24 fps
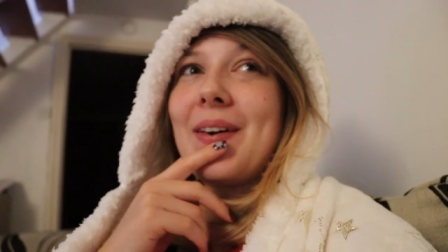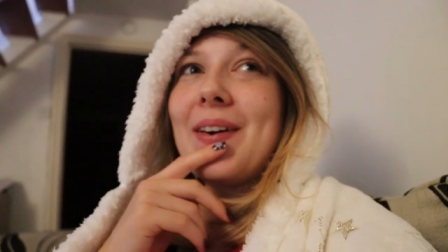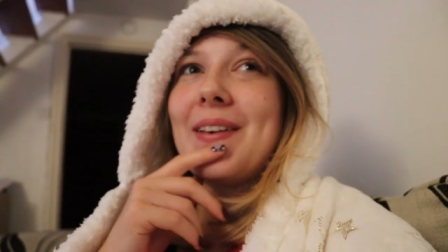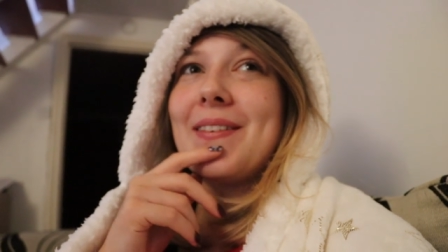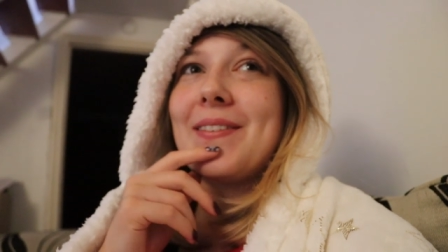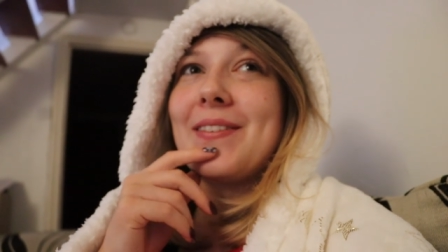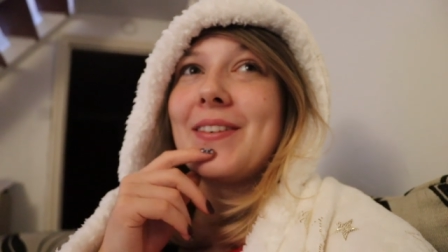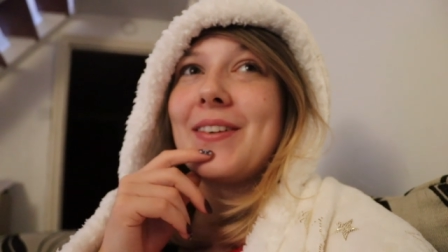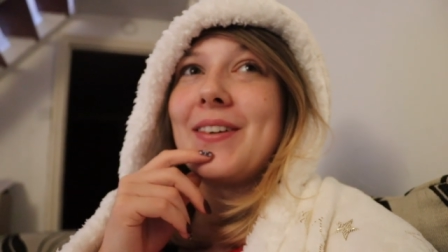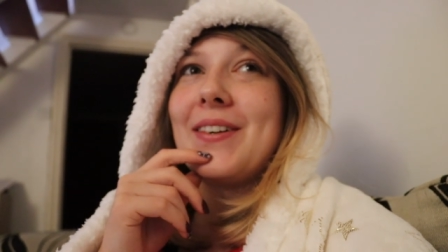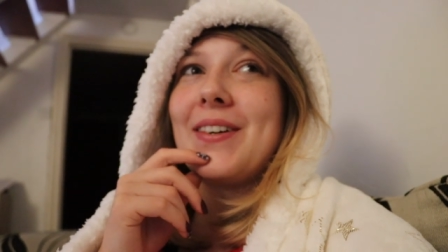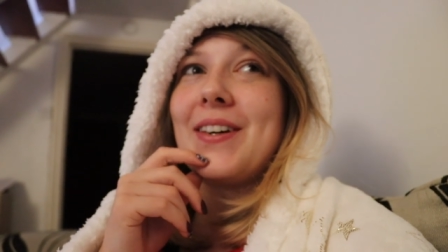
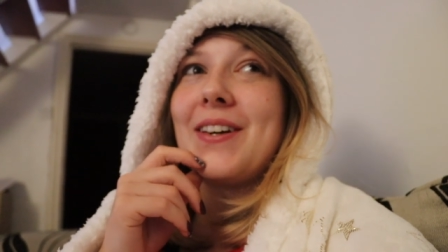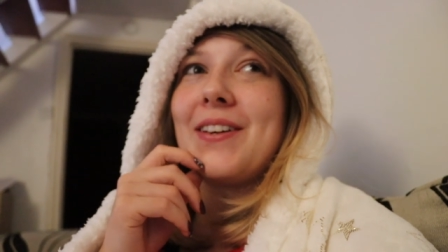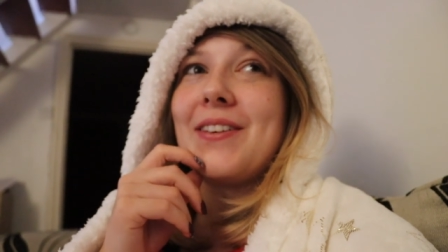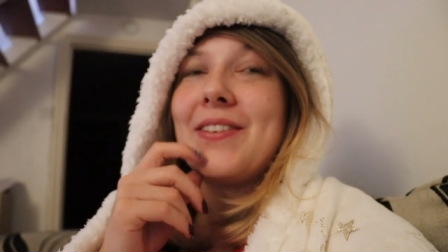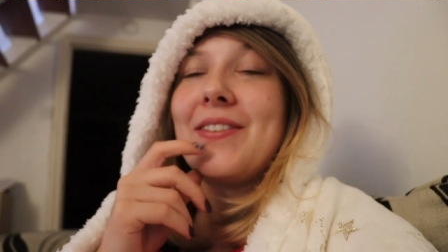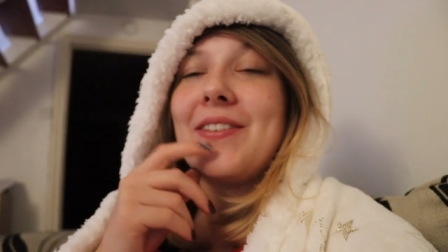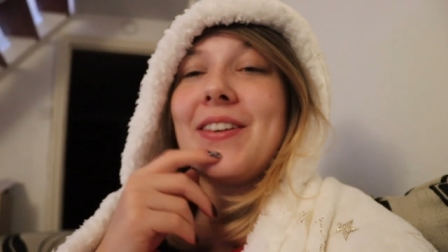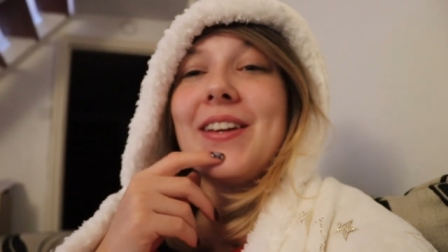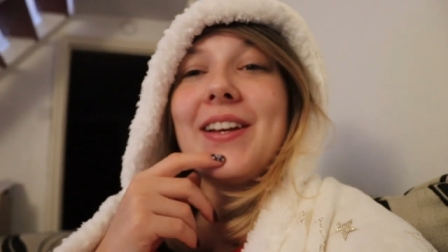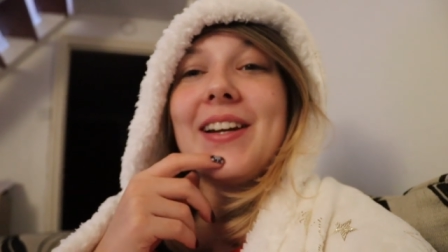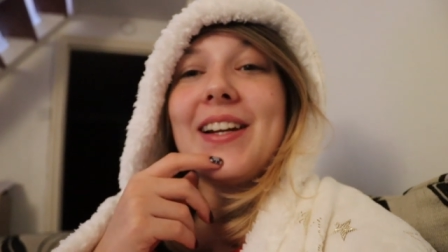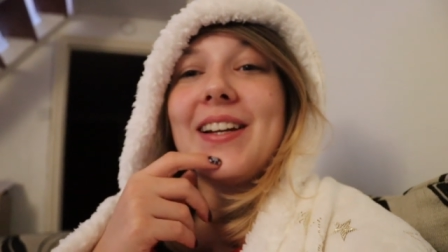I've got a
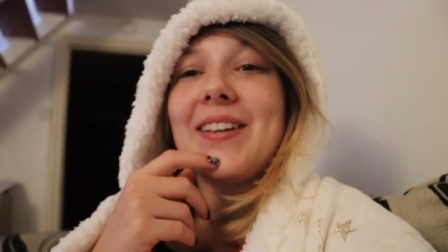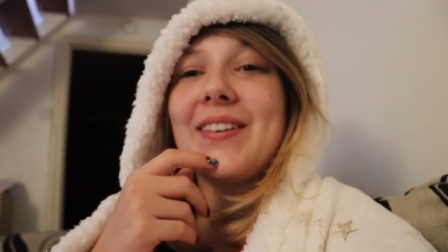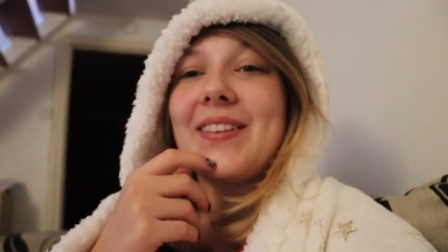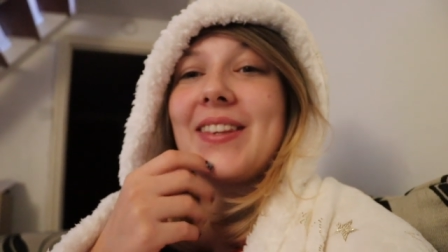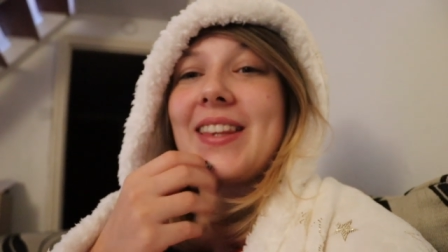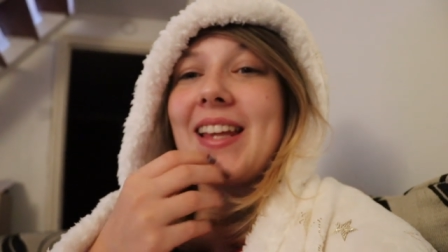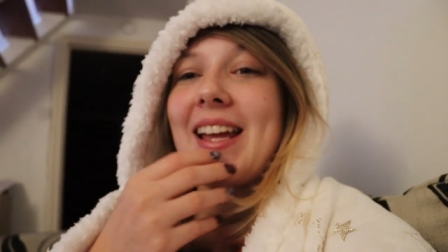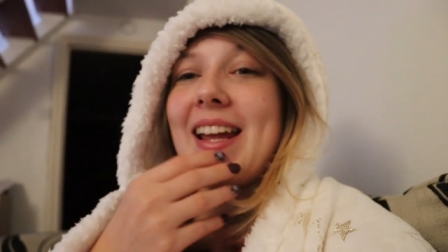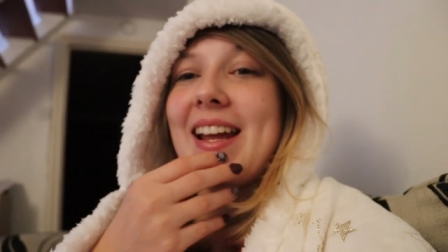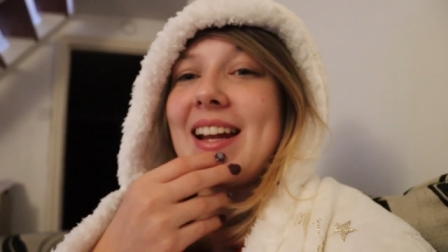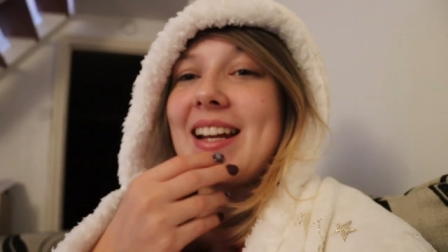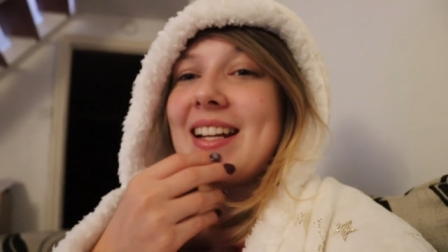few little
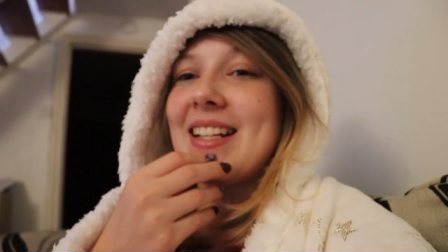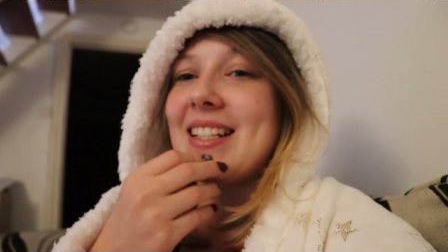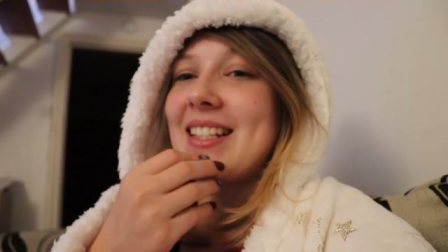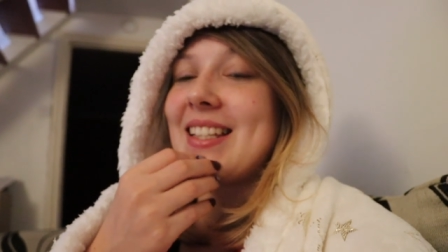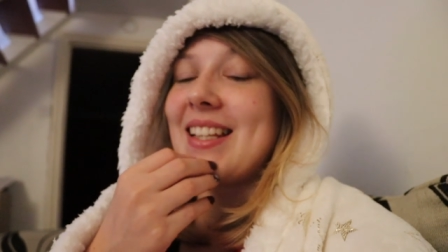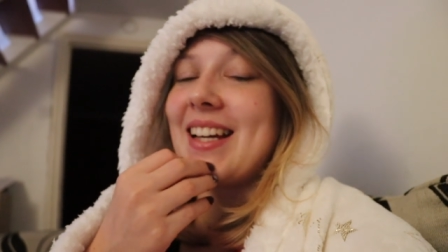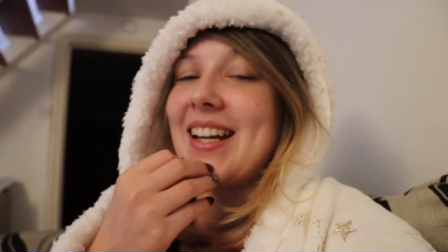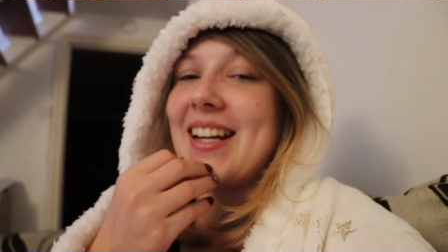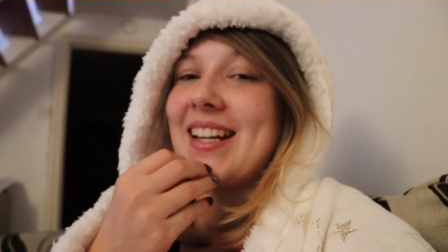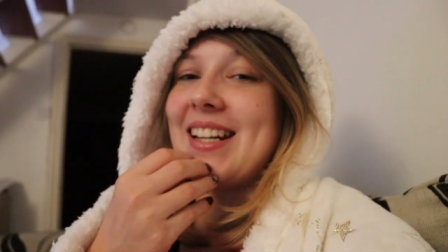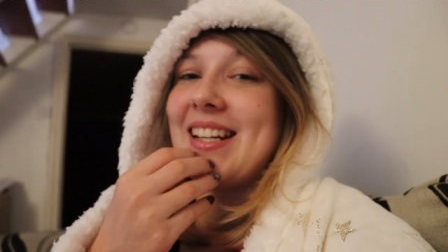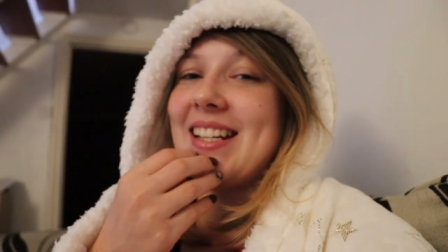
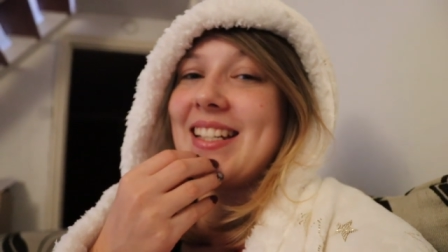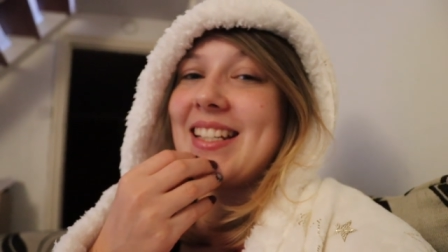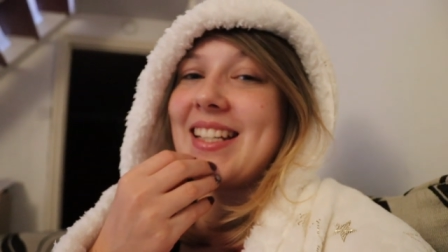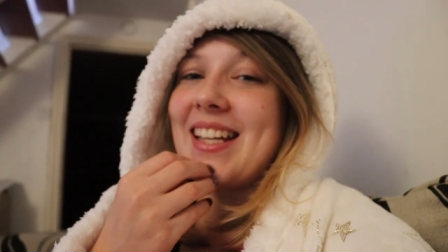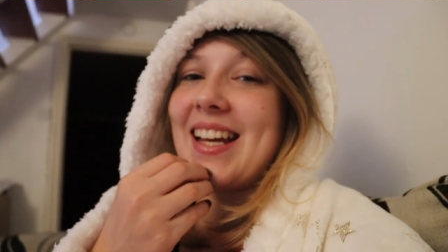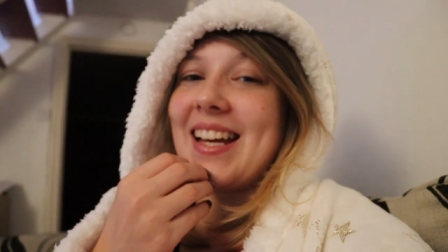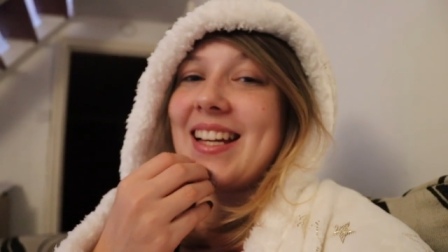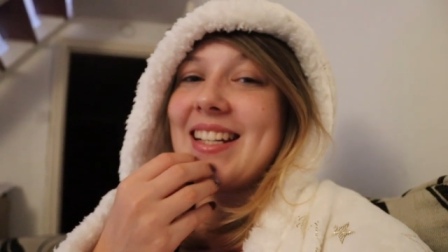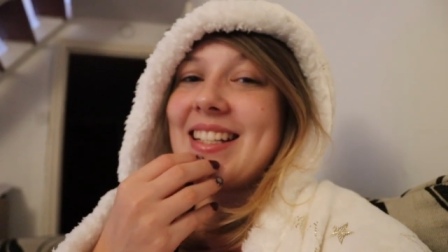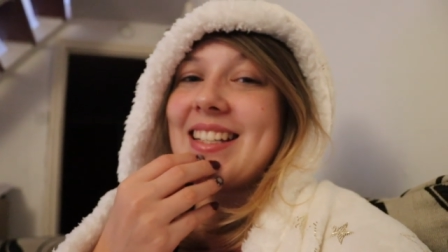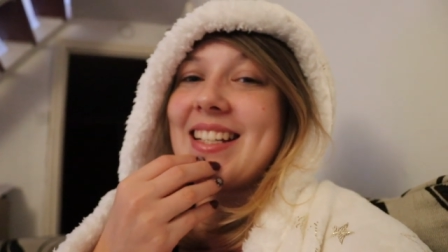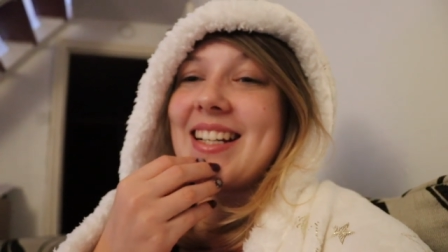things that I need to
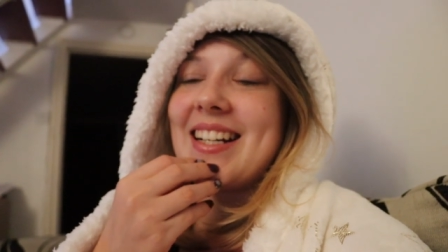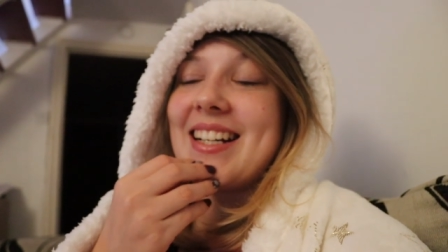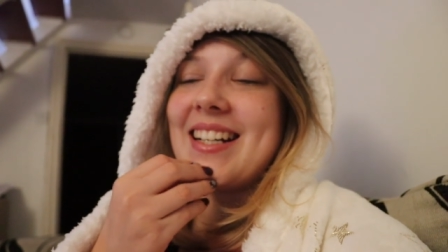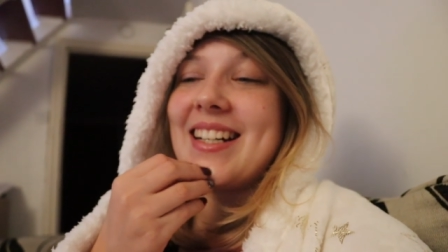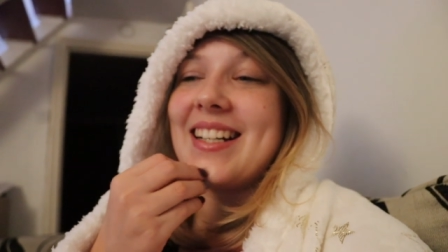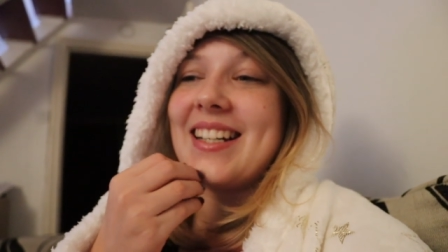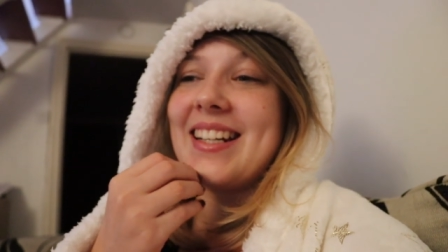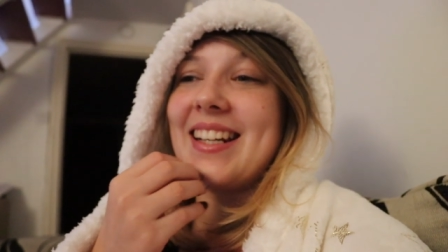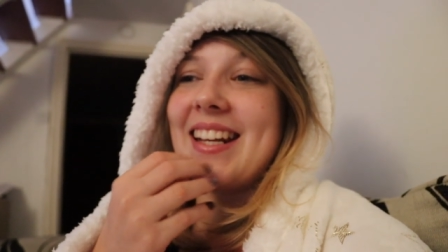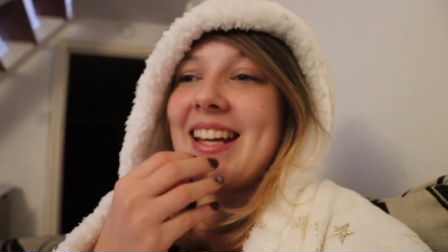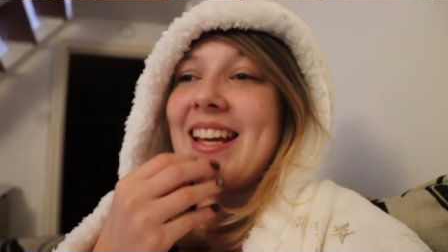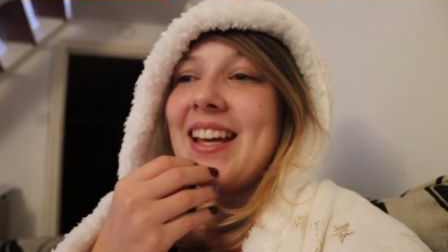get
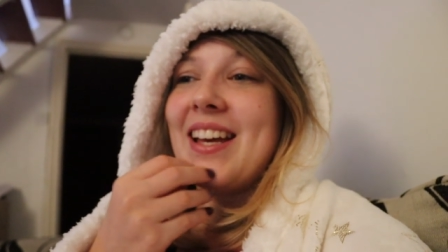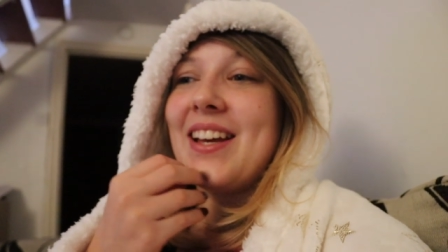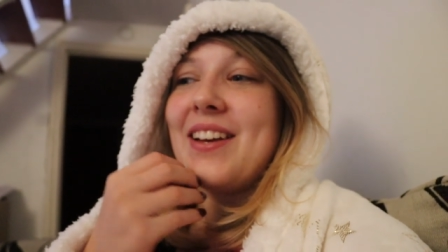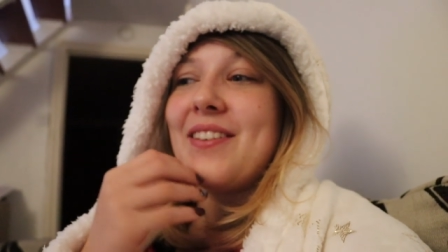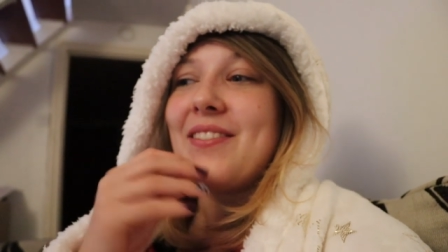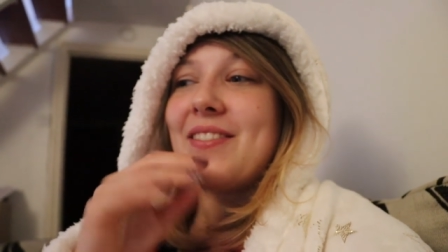done,